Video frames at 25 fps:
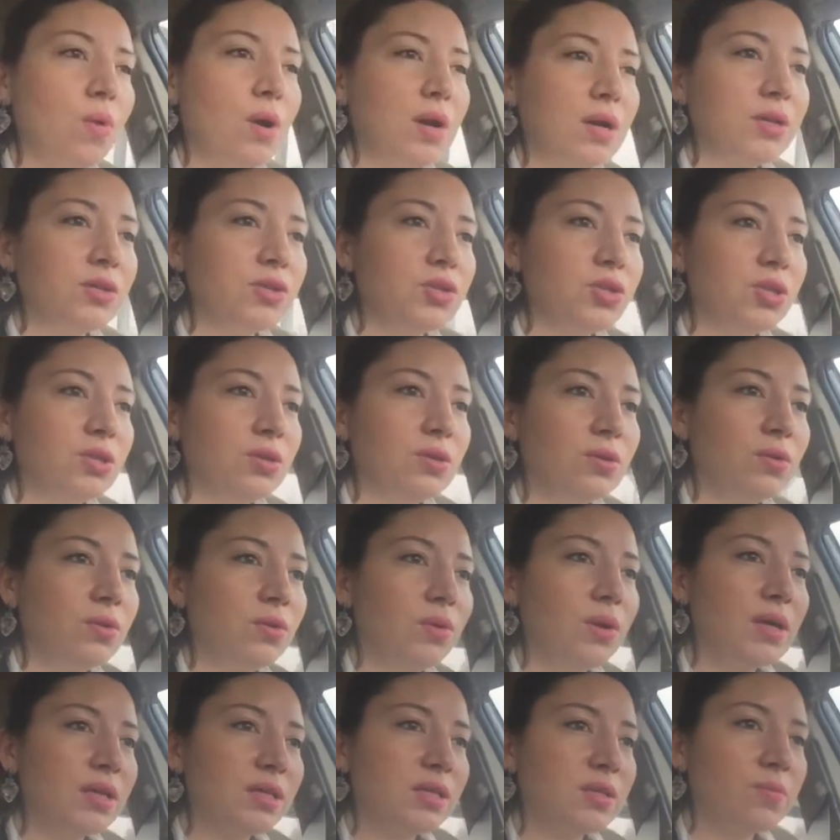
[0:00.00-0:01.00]
wanted
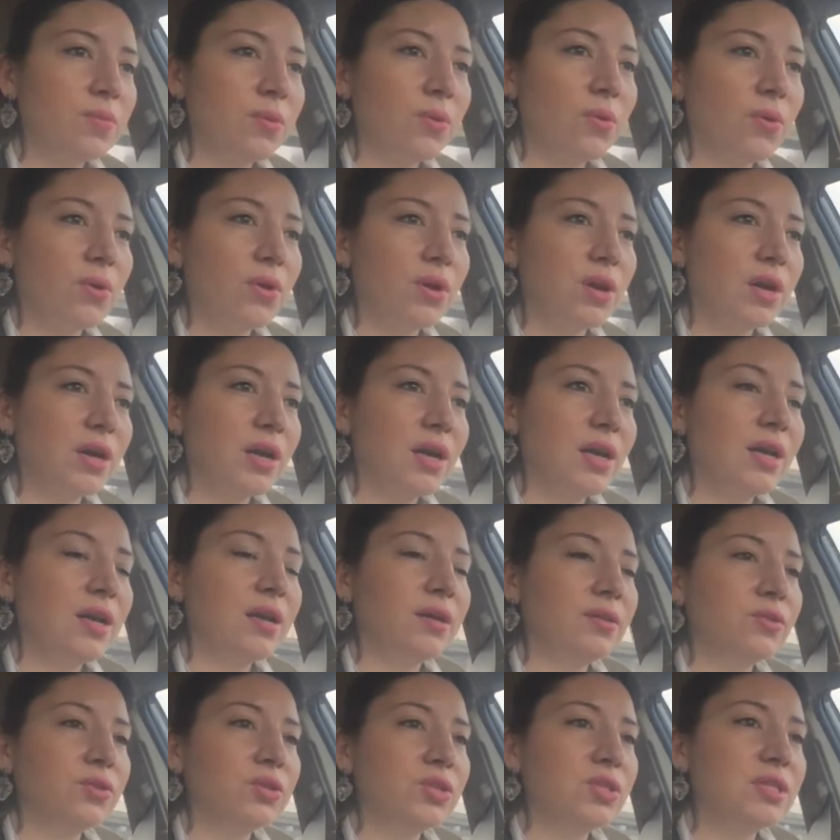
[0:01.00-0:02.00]
to explore and
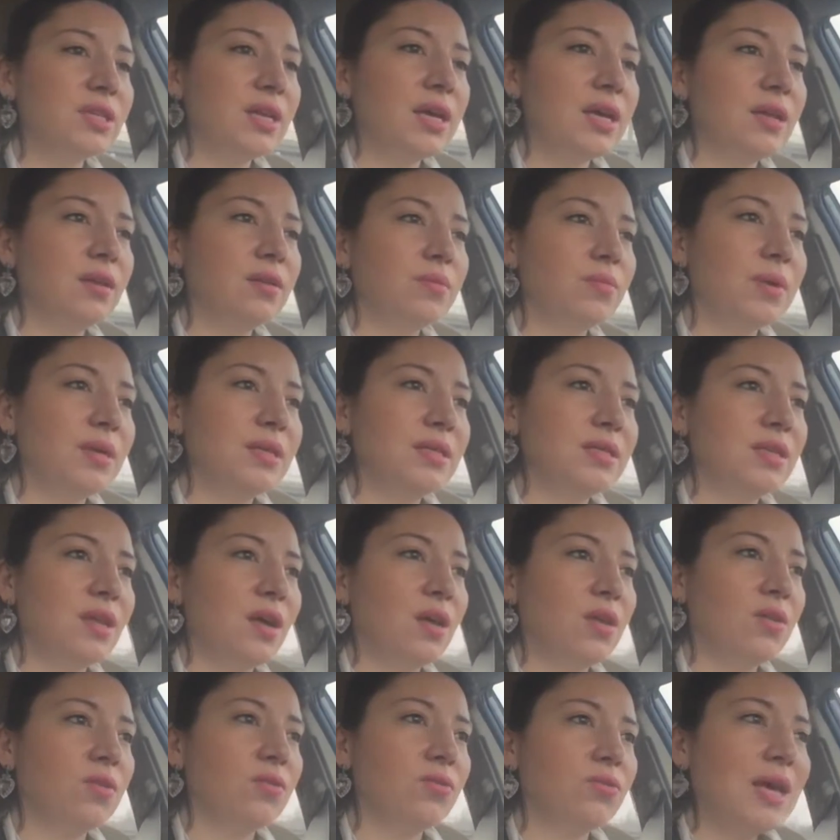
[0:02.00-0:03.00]
understand
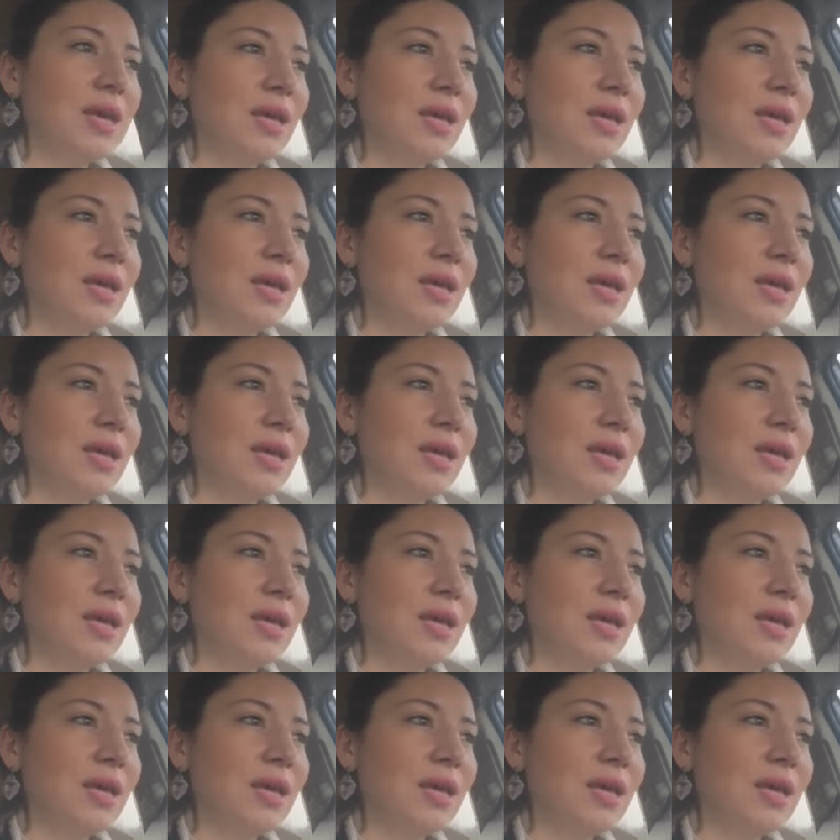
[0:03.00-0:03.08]
myself